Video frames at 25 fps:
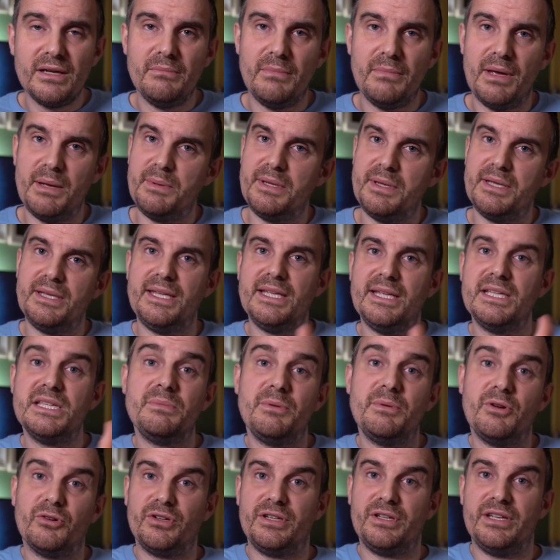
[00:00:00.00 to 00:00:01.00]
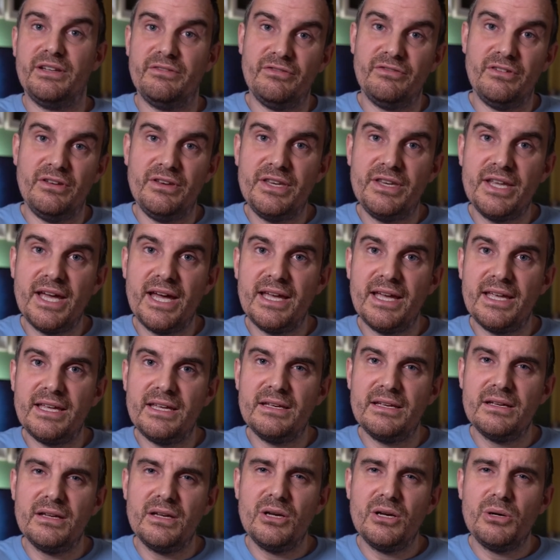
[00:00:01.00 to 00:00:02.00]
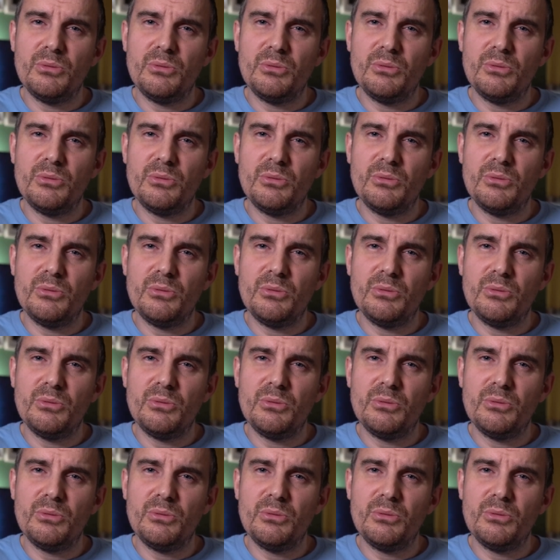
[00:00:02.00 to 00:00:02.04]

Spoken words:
Maybe it needs to be on a different day.